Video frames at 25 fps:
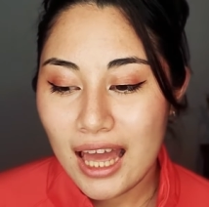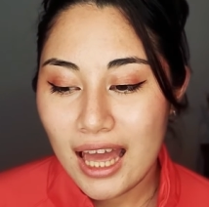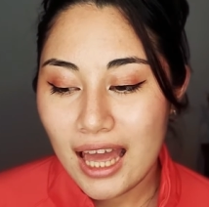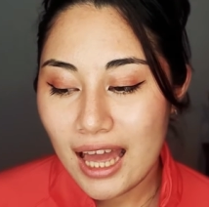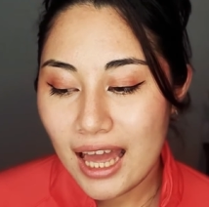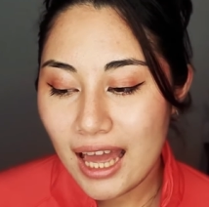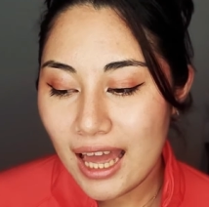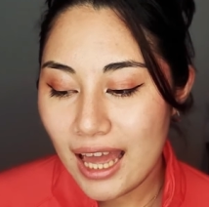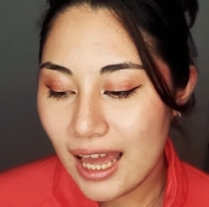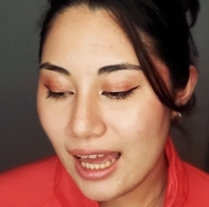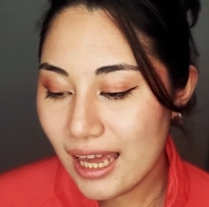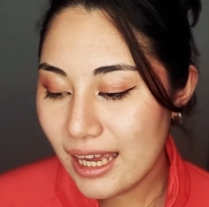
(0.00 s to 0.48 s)

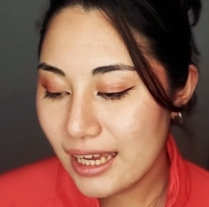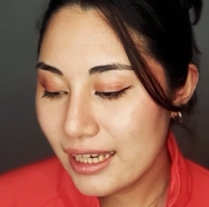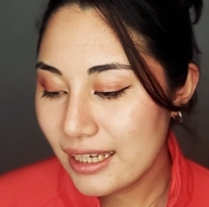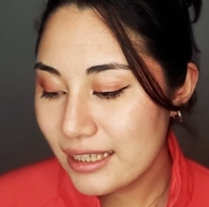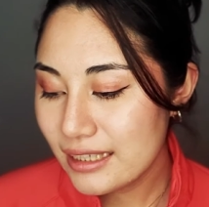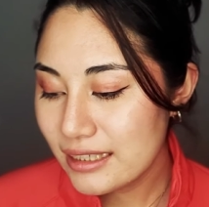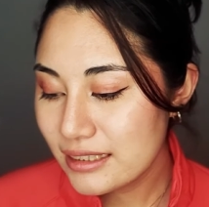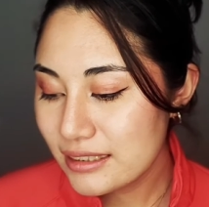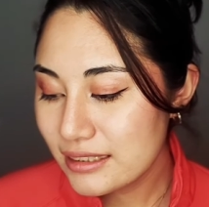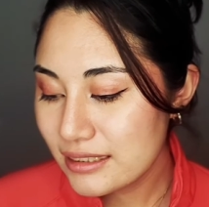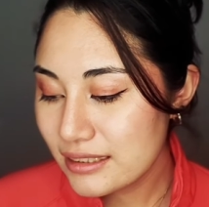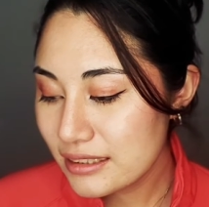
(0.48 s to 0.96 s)

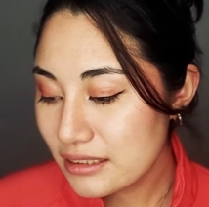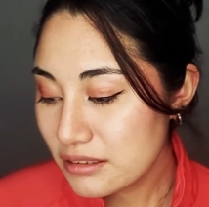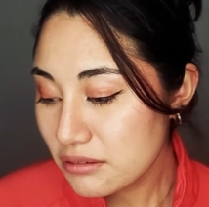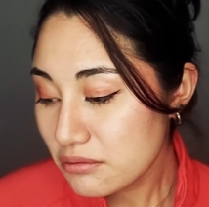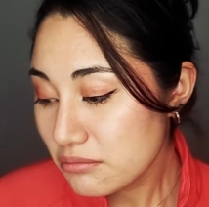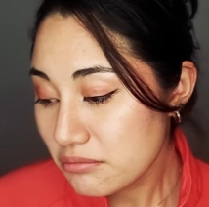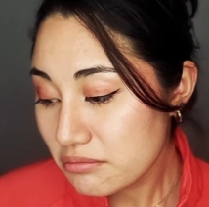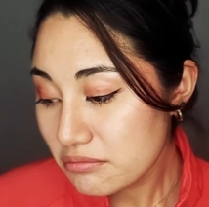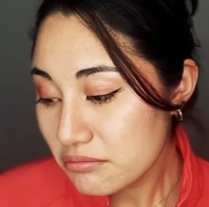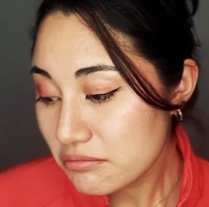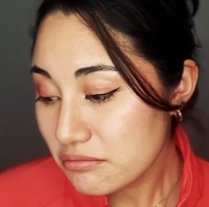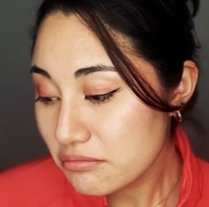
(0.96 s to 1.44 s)
And
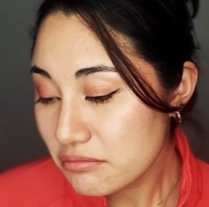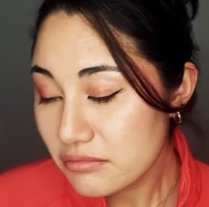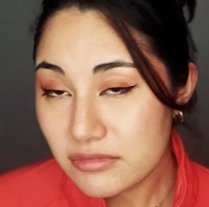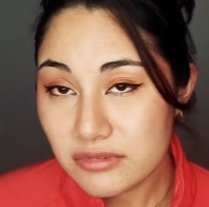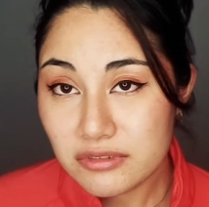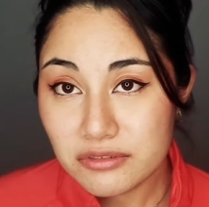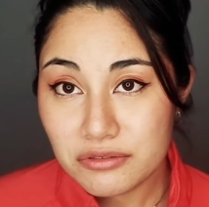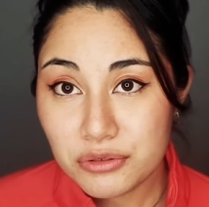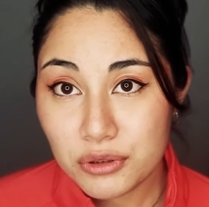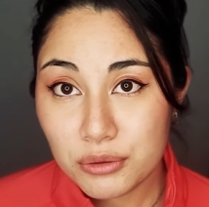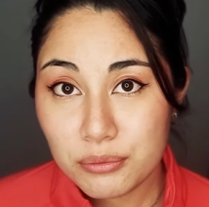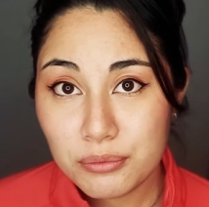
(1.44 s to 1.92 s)

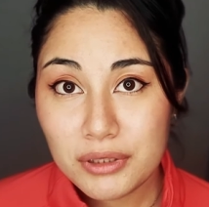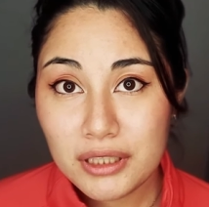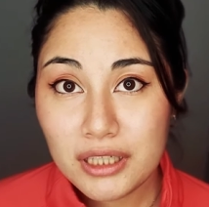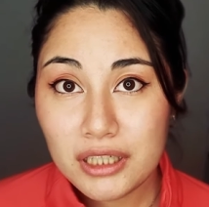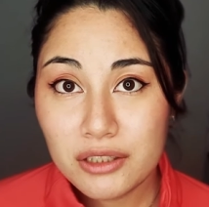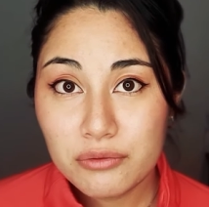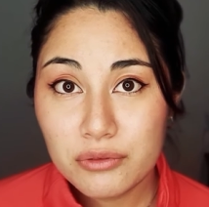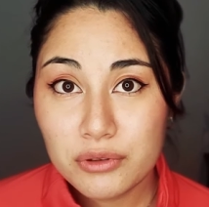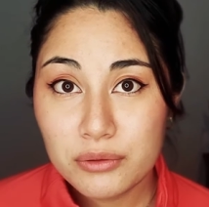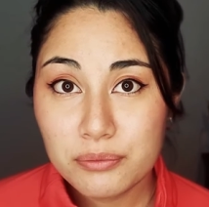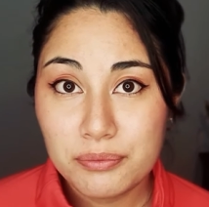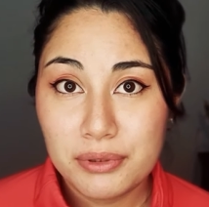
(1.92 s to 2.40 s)
for me, it
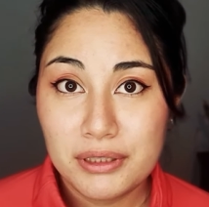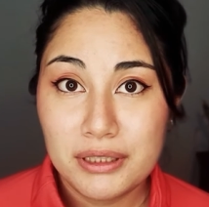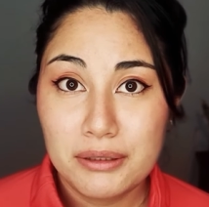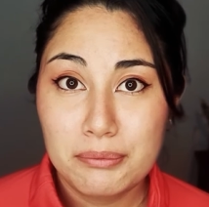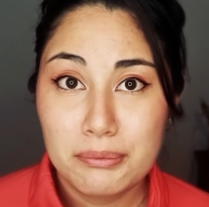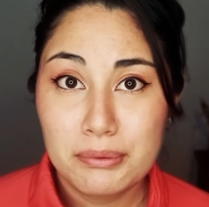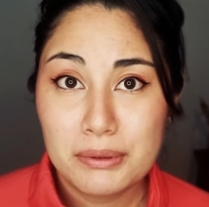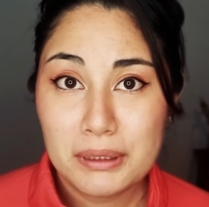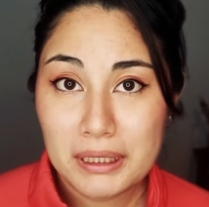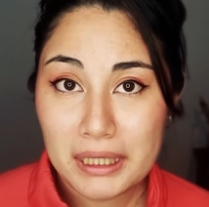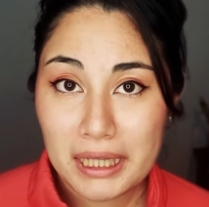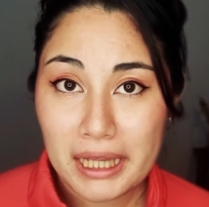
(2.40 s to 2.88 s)
would be
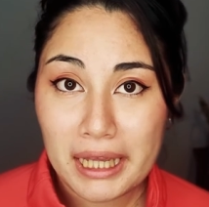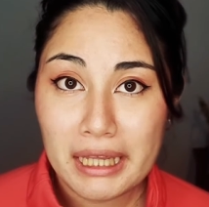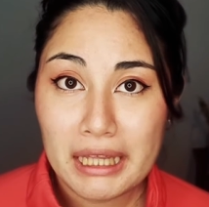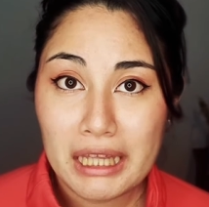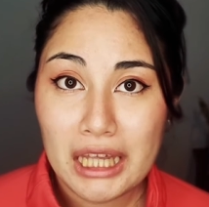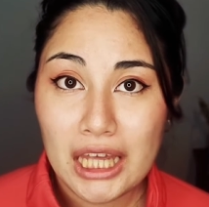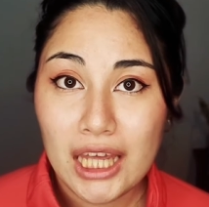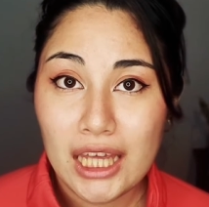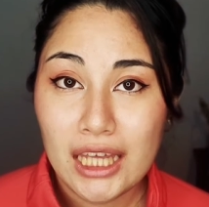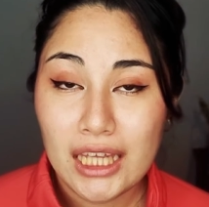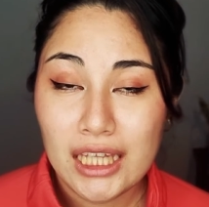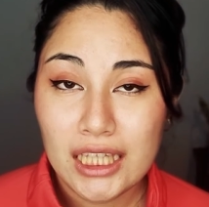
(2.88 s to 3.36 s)

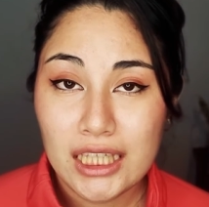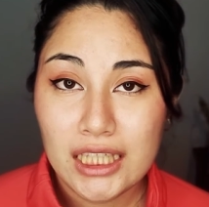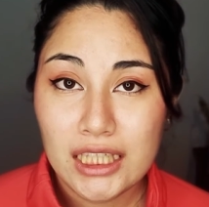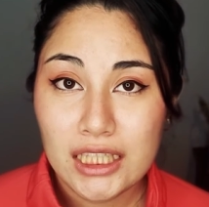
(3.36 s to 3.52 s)
playing